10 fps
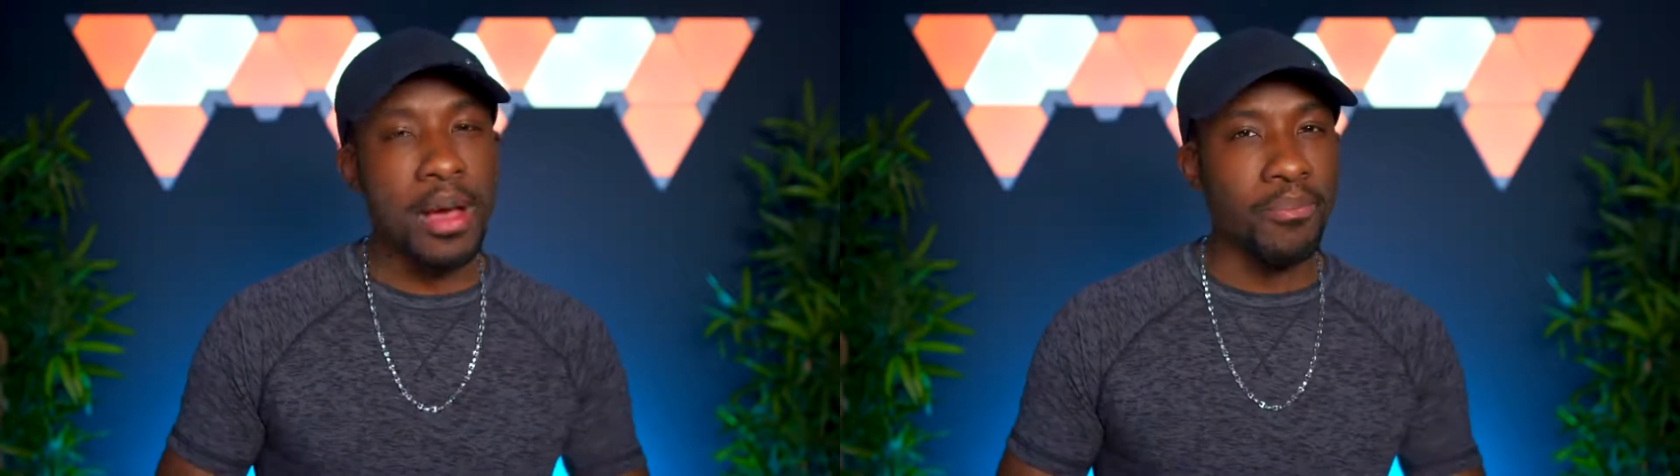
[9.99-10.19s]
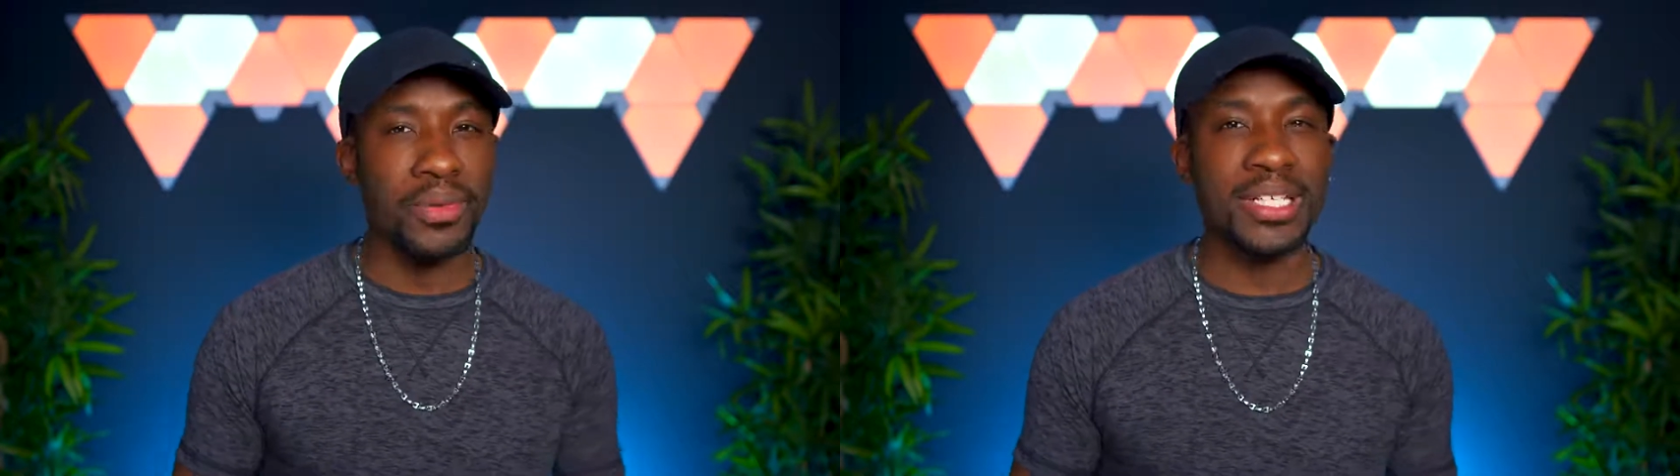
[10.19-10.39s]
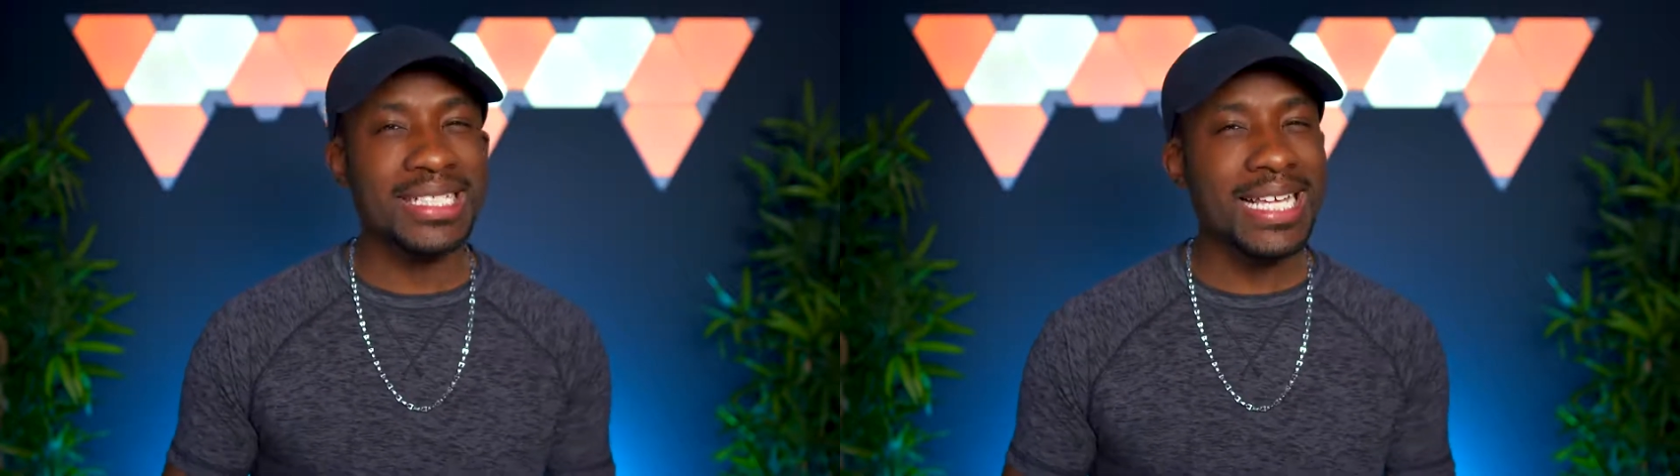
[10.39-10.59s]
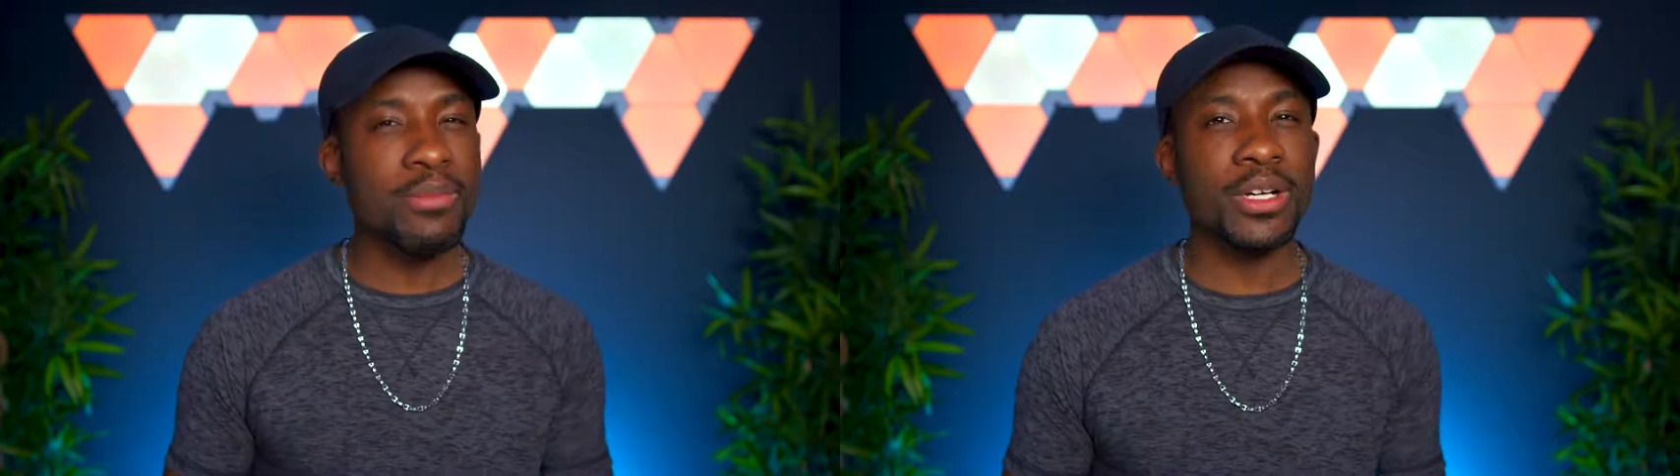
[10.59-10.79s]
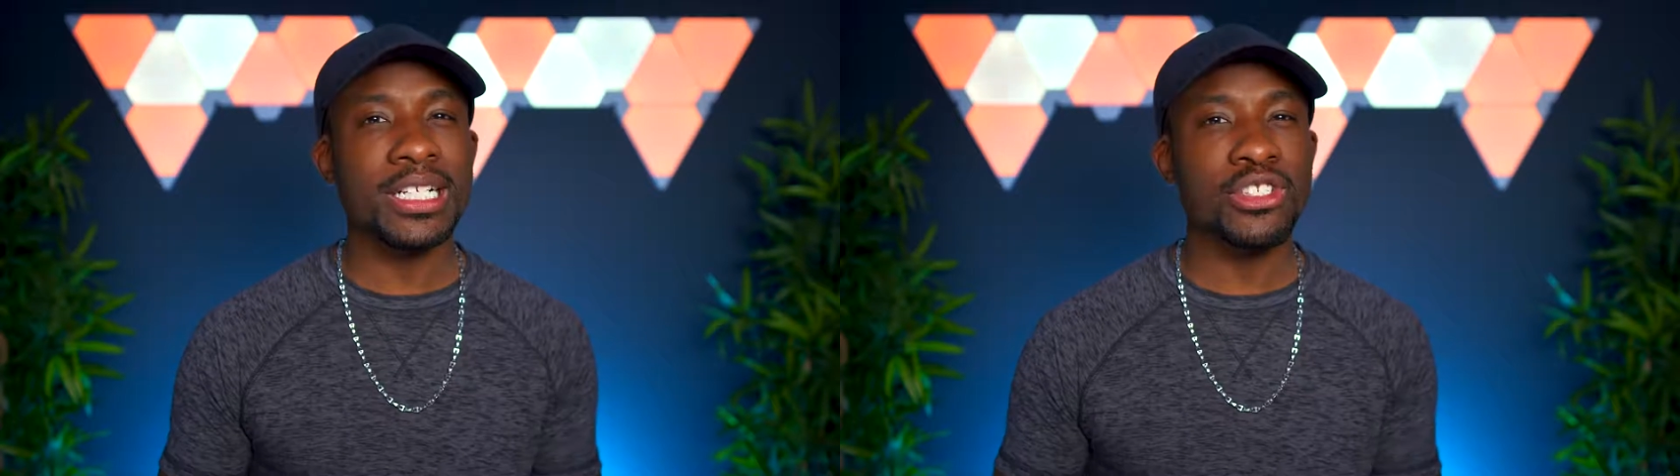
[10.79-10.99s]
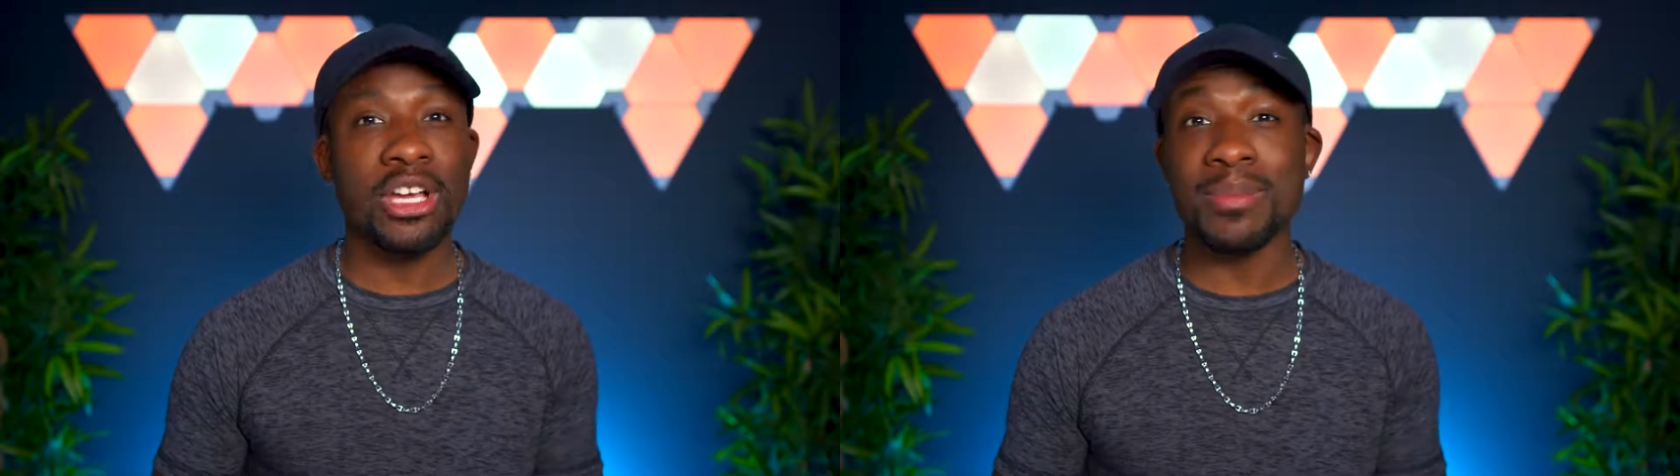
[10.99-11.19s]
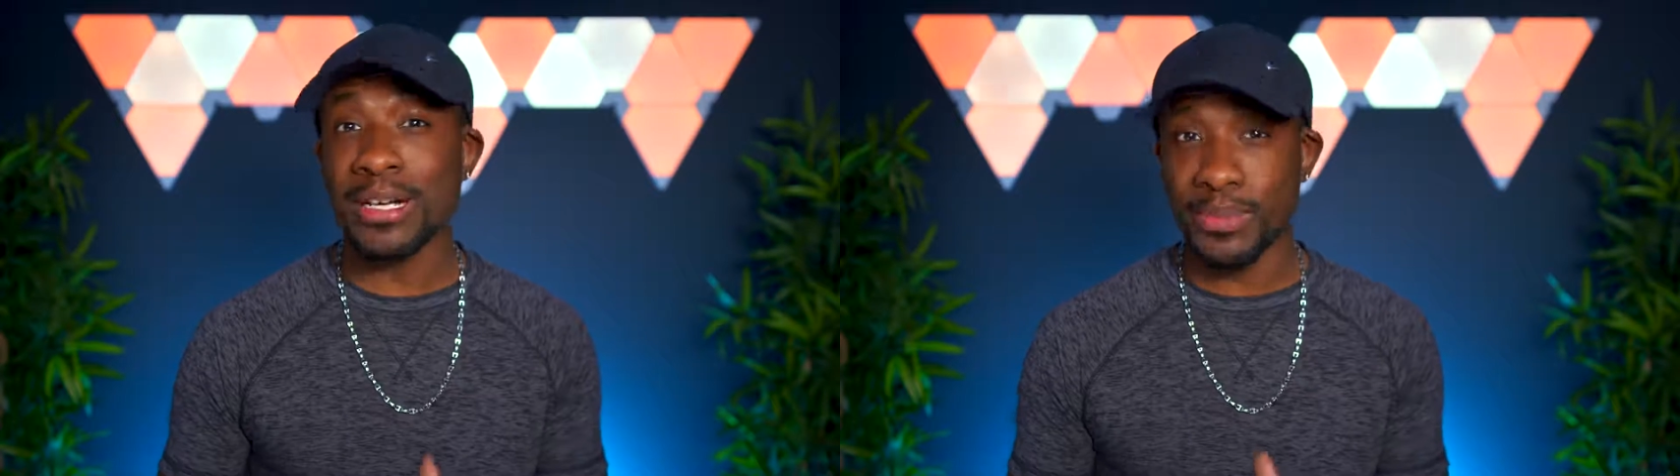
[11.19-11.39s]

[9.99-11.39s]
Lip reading: but this time we're going to talk about